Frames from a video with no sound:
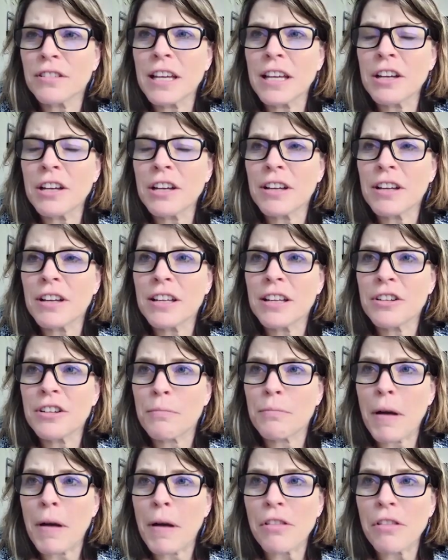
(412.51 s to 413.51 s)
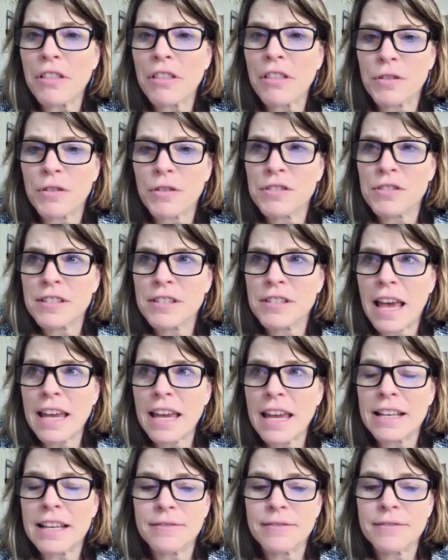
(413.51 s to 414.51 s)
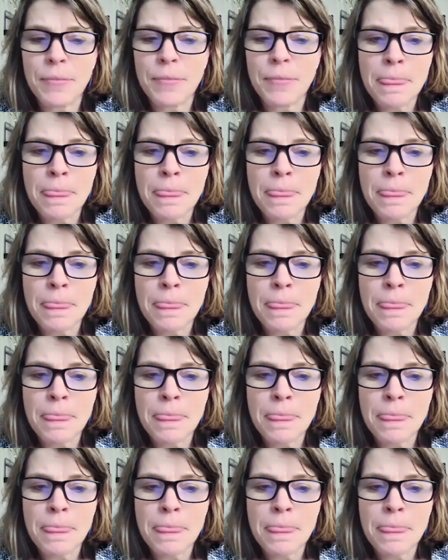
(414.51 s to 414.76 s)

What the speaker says: lingering in your mouth if you just ate?